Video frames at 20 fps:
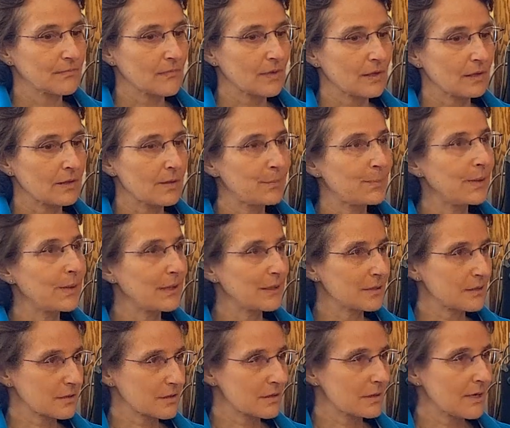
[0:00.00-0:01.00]
the
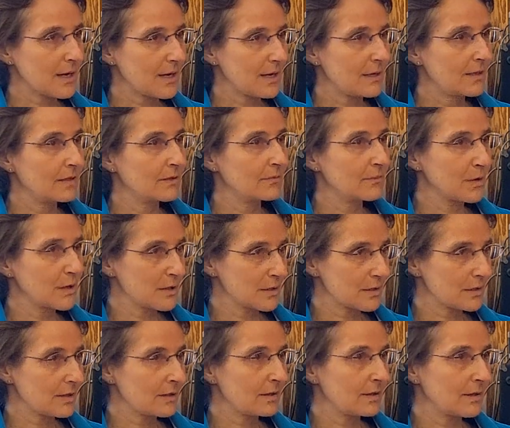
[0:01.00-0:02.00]
biggest sign
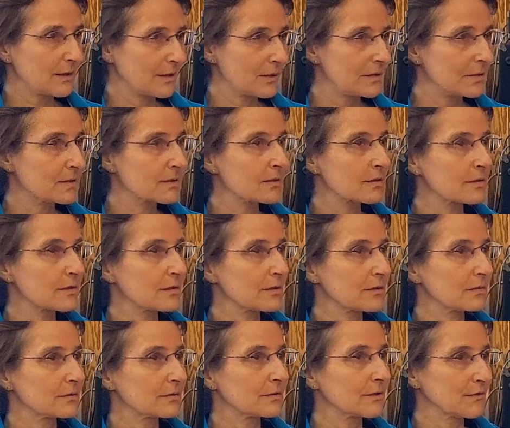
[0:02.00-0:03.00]
was and is
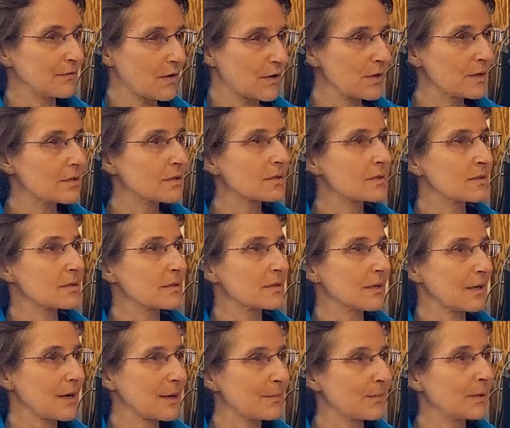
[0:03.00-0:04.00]
the voices
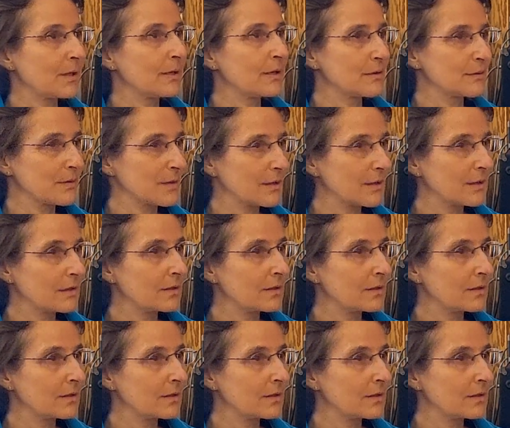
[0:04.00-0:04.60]
that I'm okay. hearing.